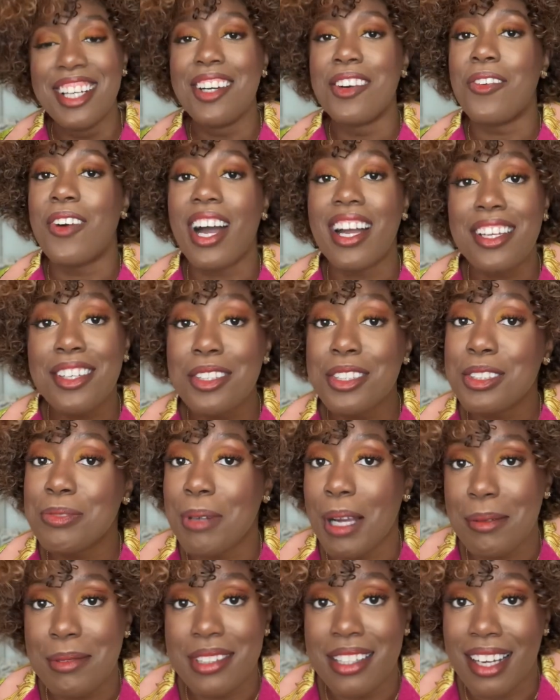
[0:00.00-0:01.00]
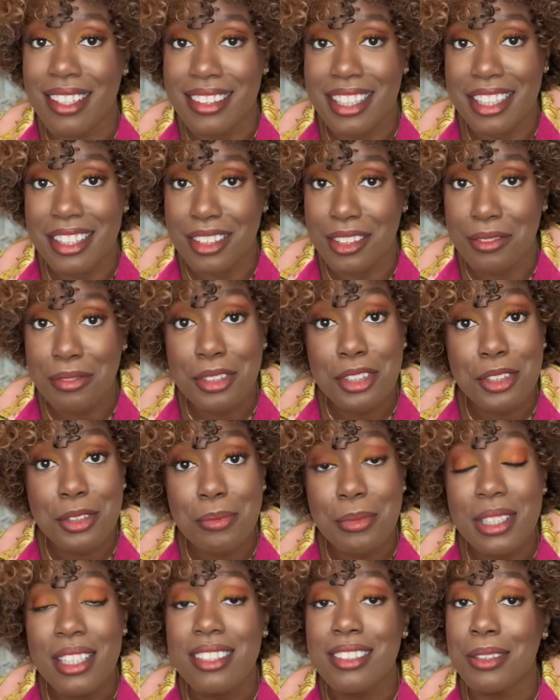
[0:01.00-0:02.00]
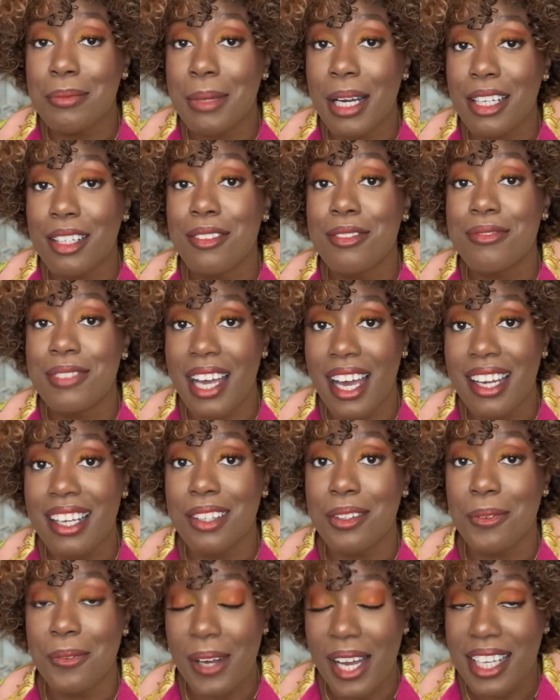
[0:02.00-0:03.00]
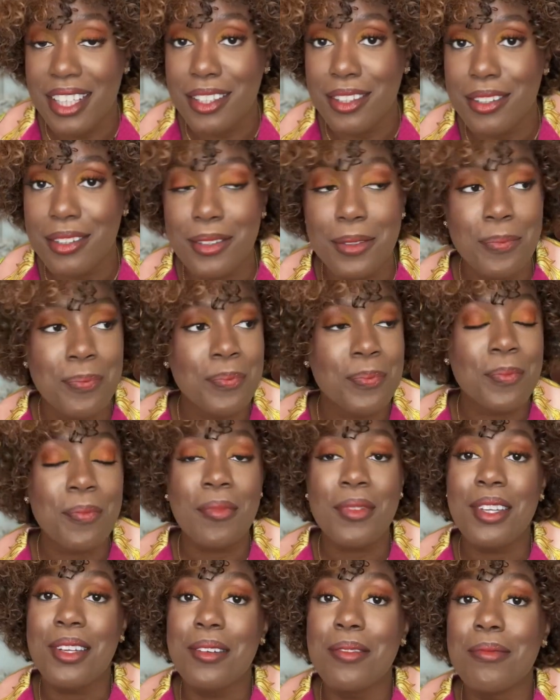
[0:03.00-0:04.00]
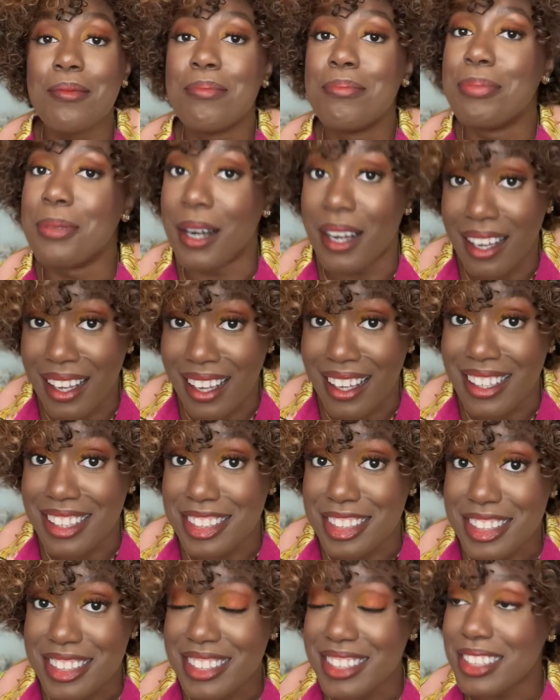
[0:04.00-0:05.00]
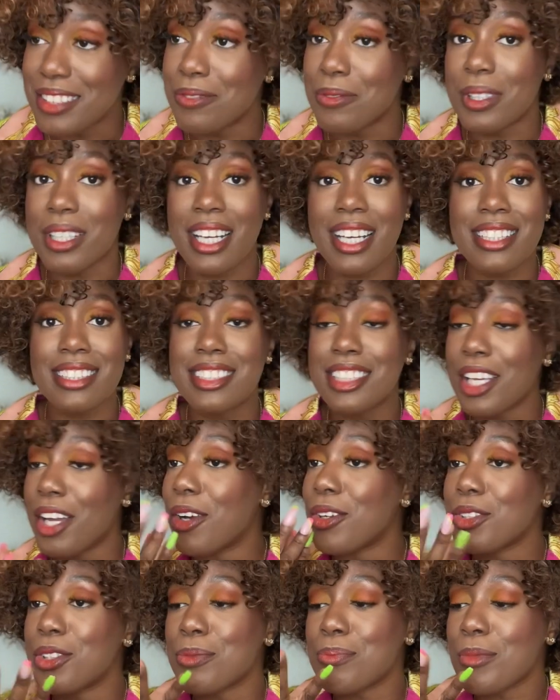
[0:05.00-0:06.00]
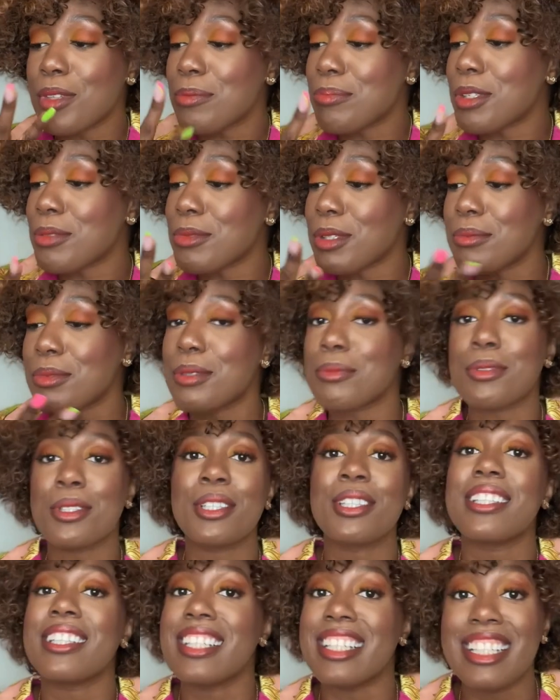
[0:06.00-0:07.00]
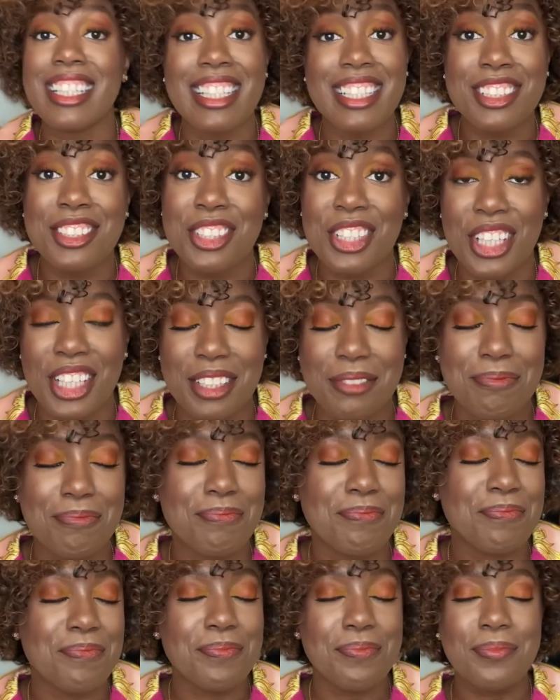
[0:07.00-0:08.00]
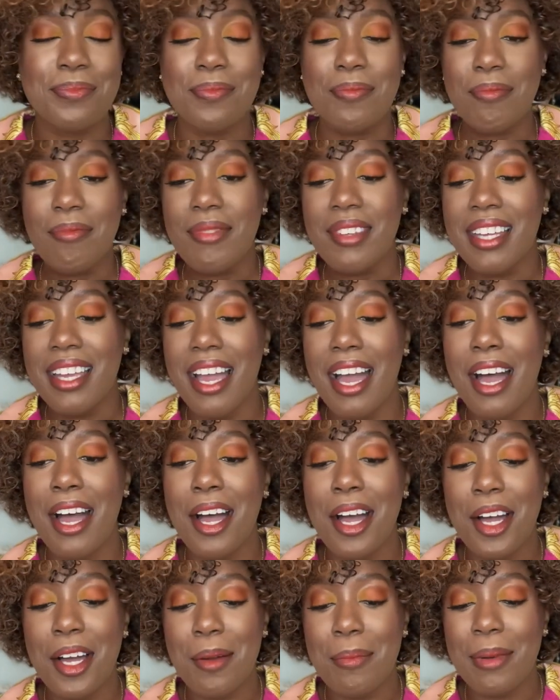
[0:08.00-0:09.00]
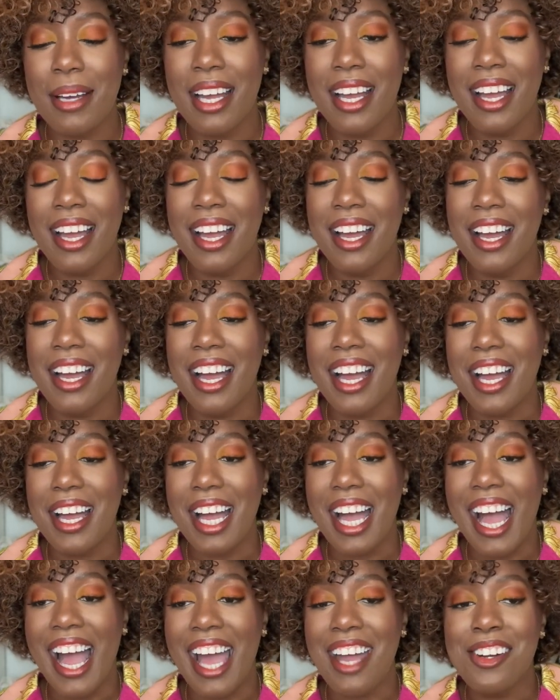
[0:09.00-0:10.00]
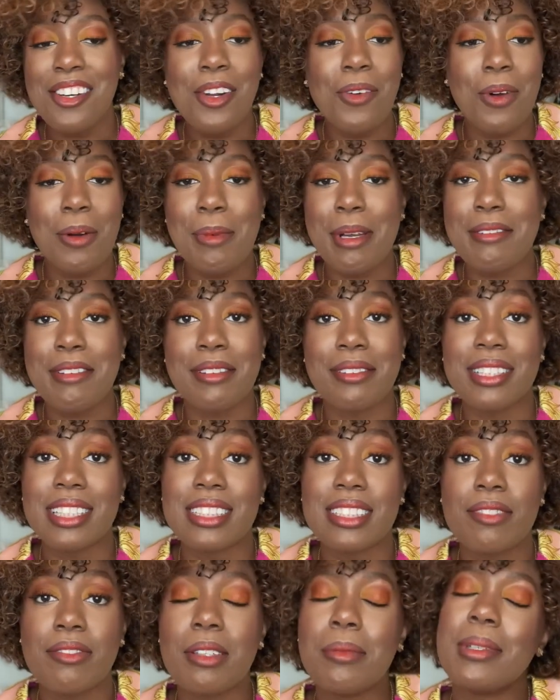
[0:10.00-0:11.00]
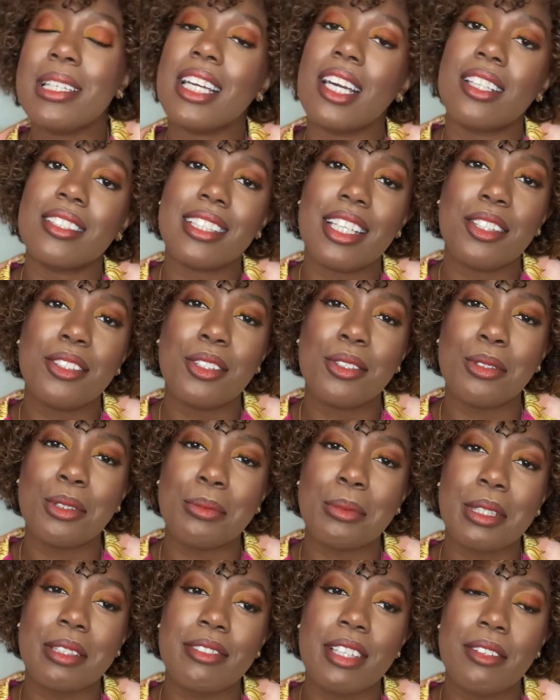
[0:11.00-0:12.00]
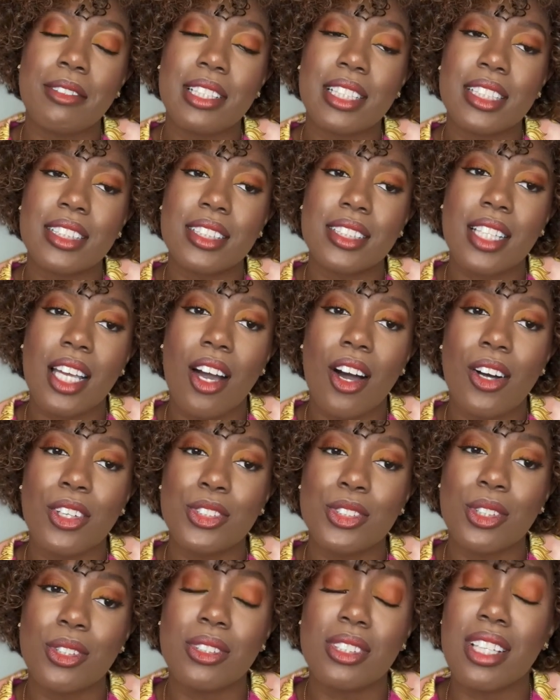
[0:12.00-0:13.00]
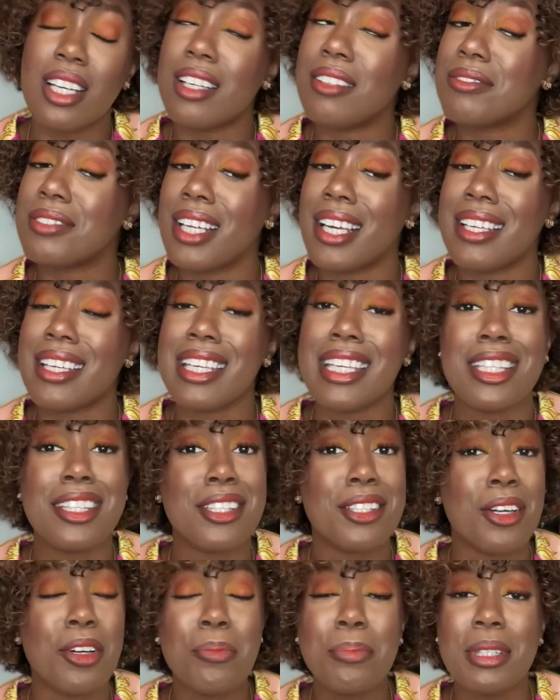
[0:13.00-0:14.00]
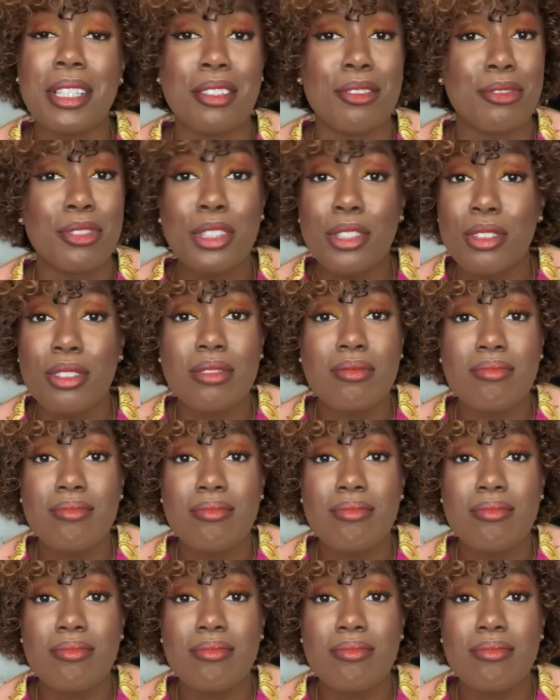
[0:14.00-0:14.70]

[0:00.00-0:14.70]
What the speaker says: Wagyu is probably not that good for you because of the amount of fat in Wagyu. But when I tell you, it's good. I don't know what my favorite is. If I'm being honest, I don't know what my favorite is because I also love like Ethiopian food.